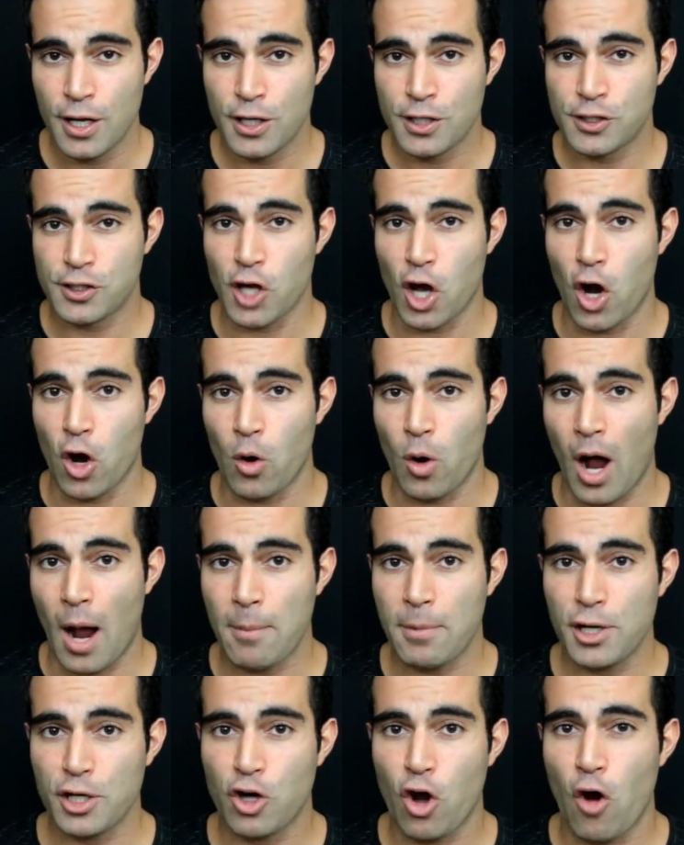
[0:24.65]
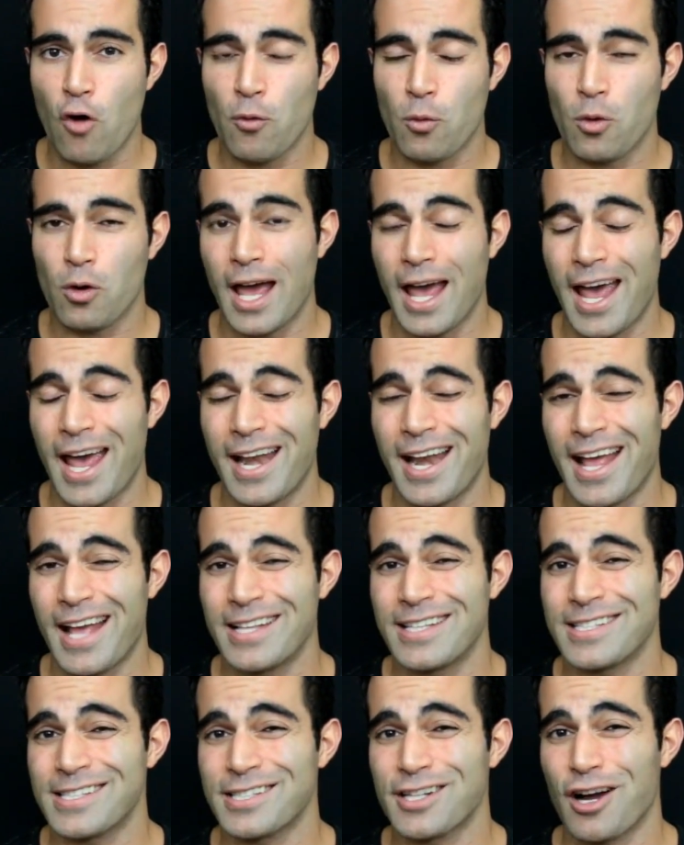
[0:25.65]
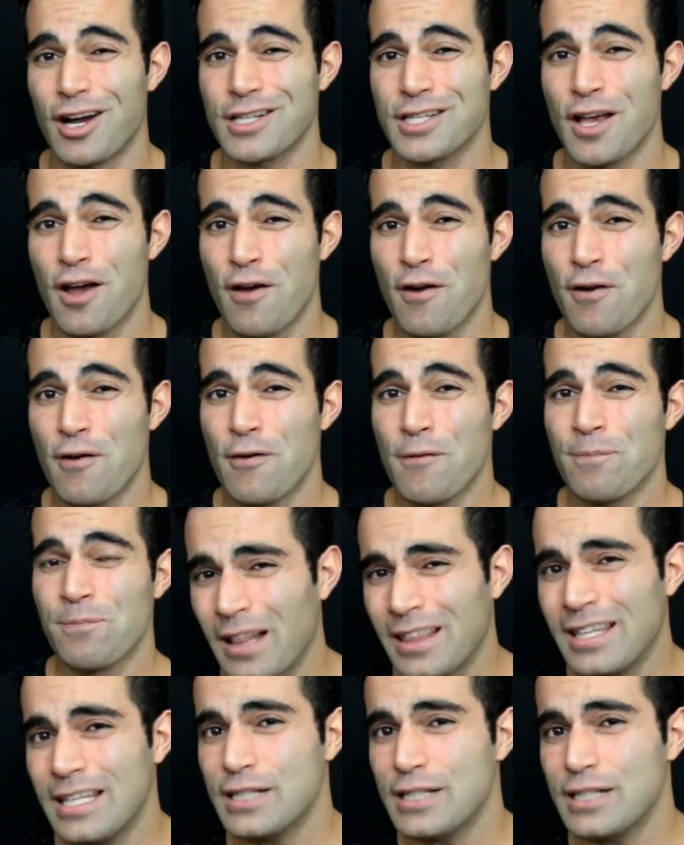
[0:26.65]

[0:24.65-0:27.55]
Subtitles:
So I'm going to go ahead and discuss at